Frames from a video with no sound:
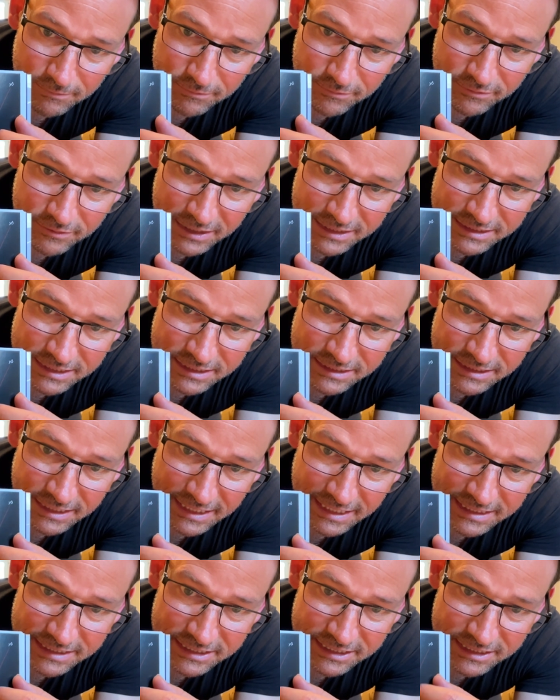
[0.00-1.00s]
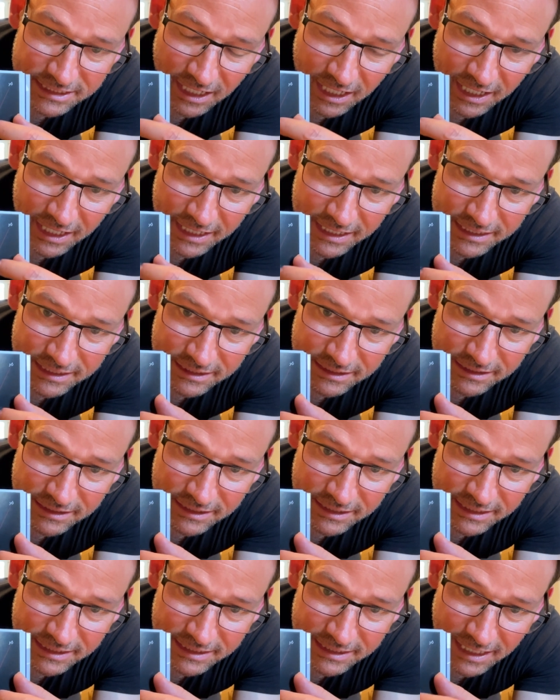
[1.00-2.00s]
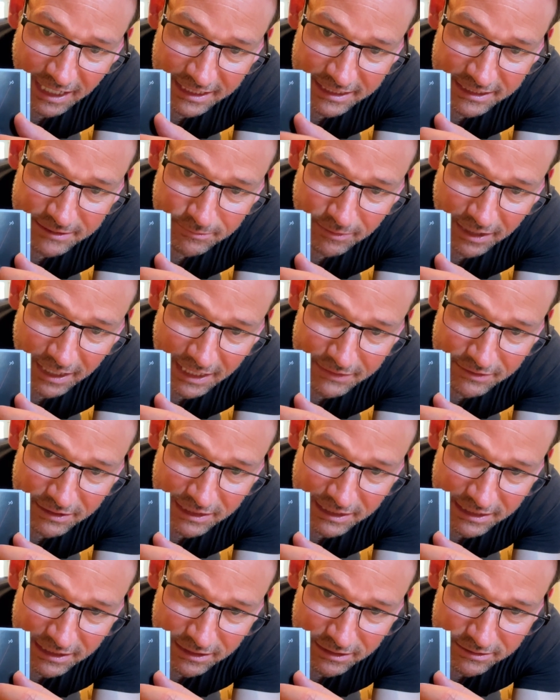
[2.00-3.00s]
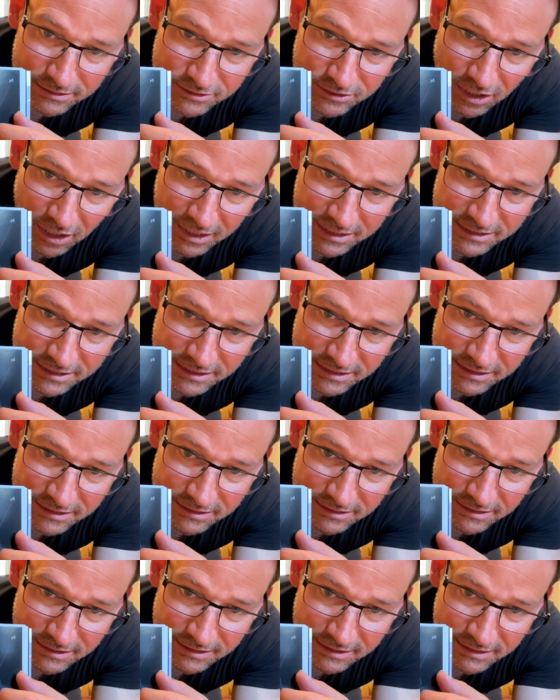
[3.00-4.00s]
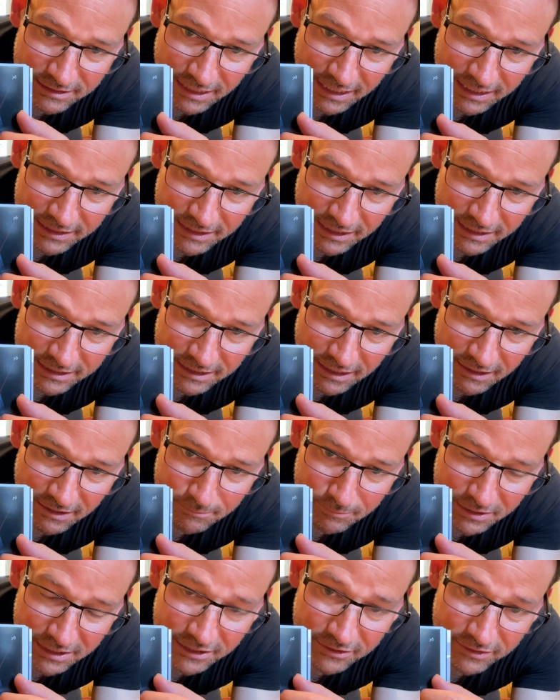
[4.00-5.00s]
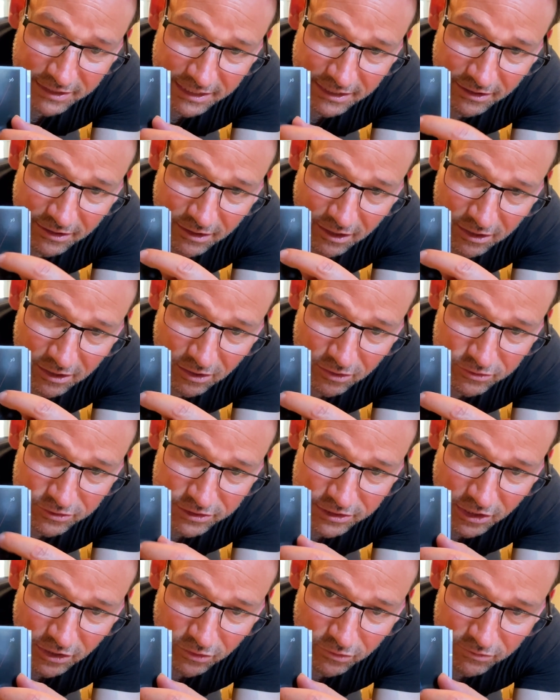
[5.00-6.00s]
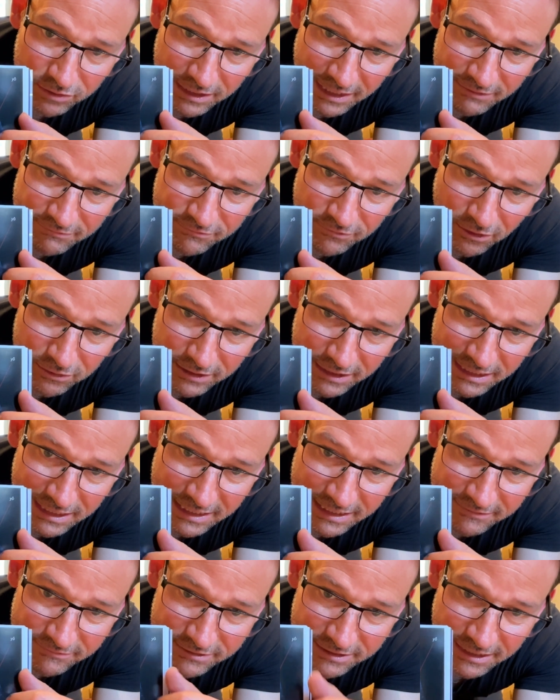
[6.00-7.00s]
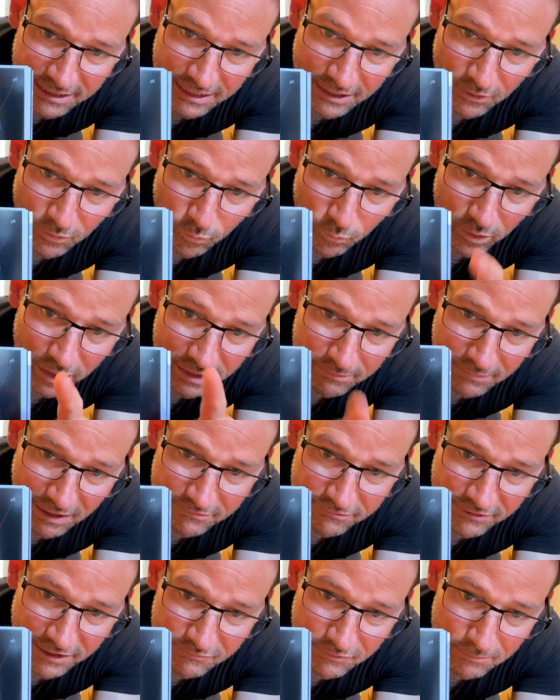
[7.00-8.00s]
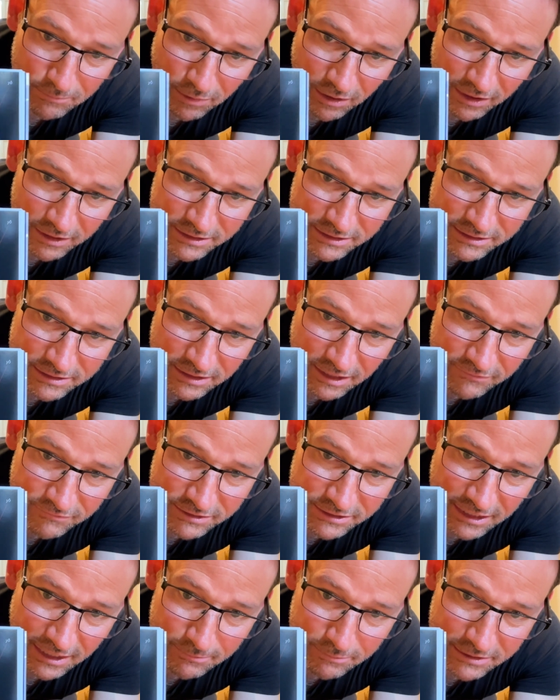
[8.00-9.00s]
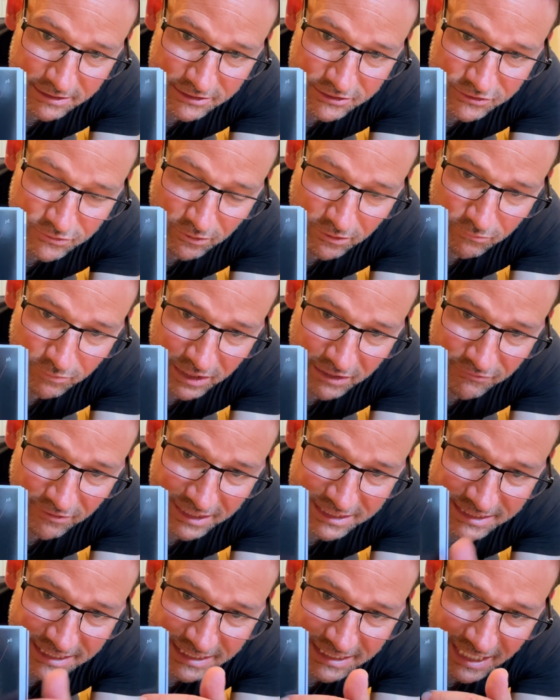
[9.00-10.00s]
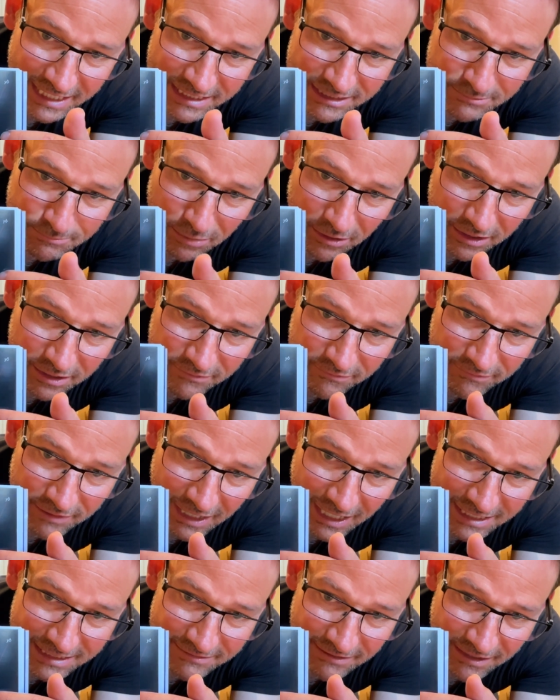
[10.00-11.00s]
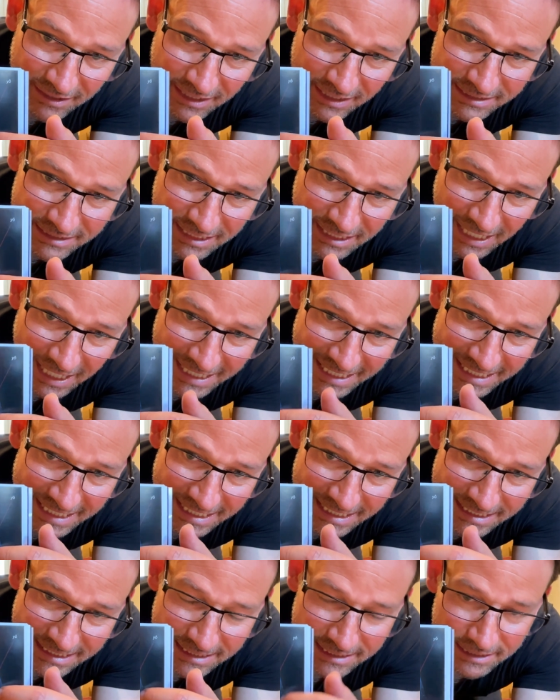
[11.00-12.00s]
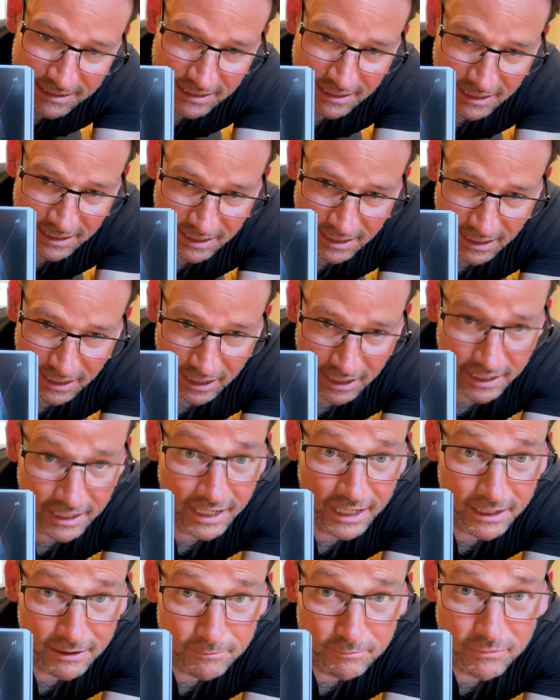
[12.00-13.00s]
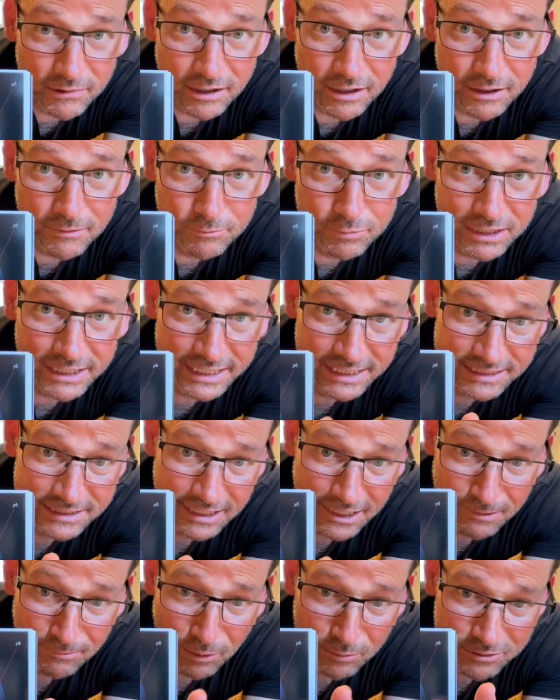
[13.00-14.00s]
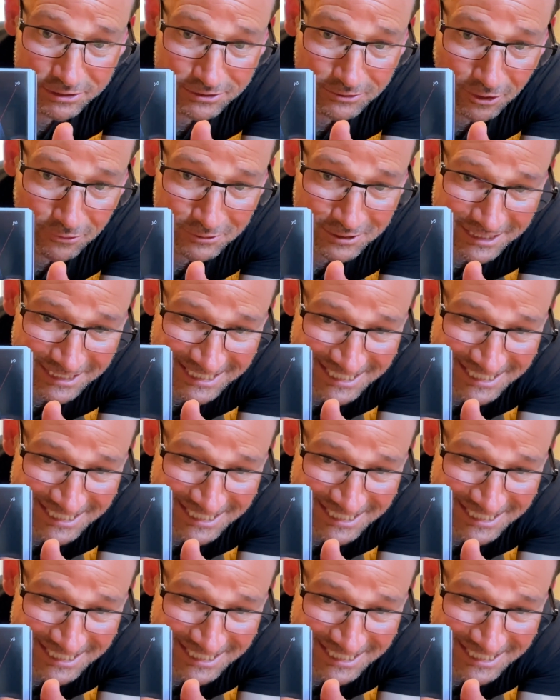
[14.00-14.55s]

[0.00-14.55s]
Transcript: this is inside the yakiba, and the little dots that appear here are called yo, like falling leaves. One of my favorite parts of a Japanese sword. Whenever I see that as part of hataraki, I am pleased, and I'm almost always